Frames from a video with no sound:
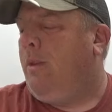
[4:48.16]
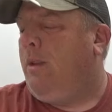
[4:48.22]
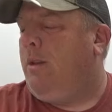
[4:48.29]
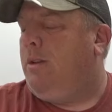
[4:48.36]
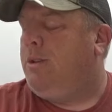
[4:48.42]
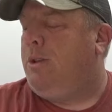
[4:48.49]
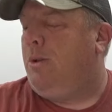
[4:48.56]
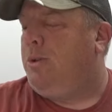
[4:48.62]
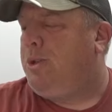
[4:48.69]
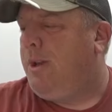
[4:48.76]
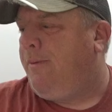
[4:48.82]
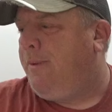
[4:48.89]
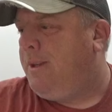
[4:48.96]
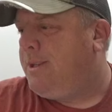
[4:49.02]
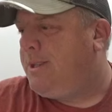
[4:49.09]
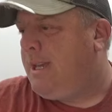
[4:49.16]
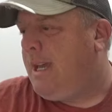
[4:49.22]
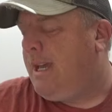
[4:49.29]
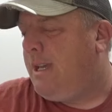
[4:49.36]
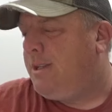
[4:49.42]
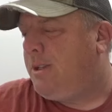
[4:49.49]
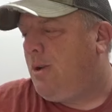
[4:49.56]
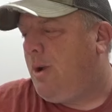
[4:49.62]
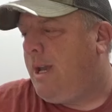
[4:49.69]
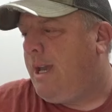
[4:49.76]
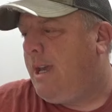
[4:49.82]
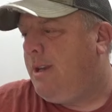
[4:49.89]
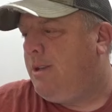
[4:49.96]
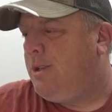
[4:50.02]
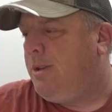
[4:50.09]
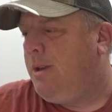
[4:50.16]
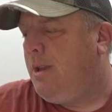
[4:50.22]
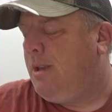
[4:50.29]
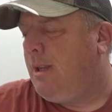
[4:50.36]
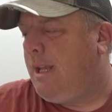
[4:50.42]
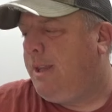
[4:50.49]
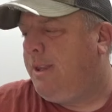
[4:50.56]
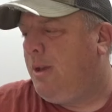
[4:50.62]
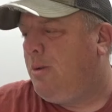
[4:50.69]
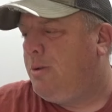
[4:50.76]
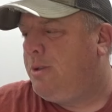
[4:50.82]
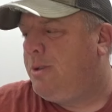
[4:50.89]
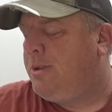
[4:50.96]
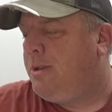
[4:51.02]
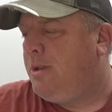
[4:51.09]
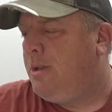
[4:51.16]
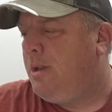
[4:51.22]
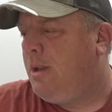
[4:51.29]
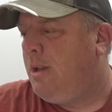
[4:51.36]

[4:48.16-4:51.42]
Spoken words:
So Jiffy says go ahead and let those,